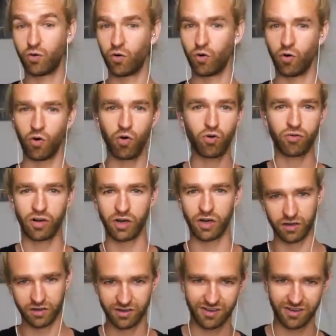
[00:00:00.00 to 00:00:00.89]

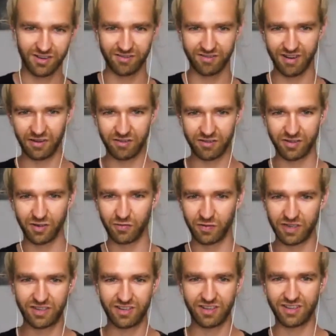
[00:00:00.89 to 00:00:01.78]
aura around you,
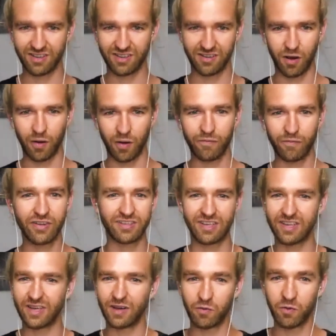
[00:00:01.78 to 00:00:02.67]
which is
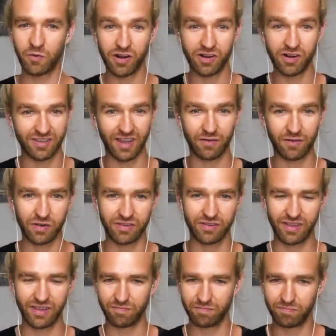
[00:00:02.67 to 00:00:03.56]
obviously a word that
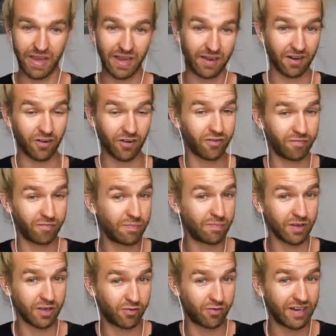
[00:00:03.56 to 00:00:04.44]
will then make a lot of
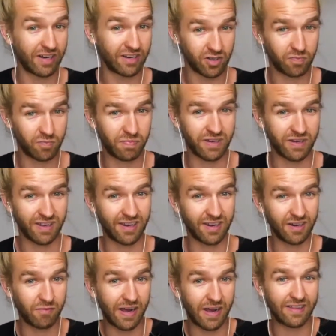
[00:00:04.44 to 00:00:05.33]
people cringe, but
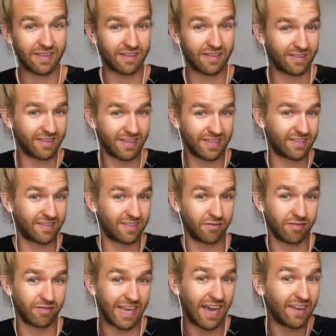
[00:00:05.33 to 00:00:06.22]
in a way yeah. that it's
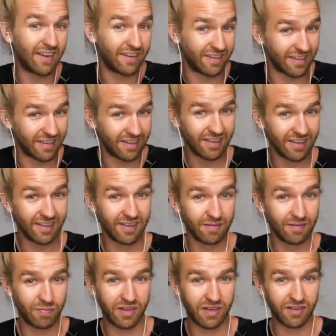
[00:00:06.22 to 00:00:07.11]
the reality,
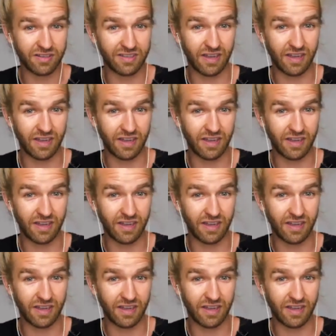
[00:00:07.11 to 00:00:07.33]
because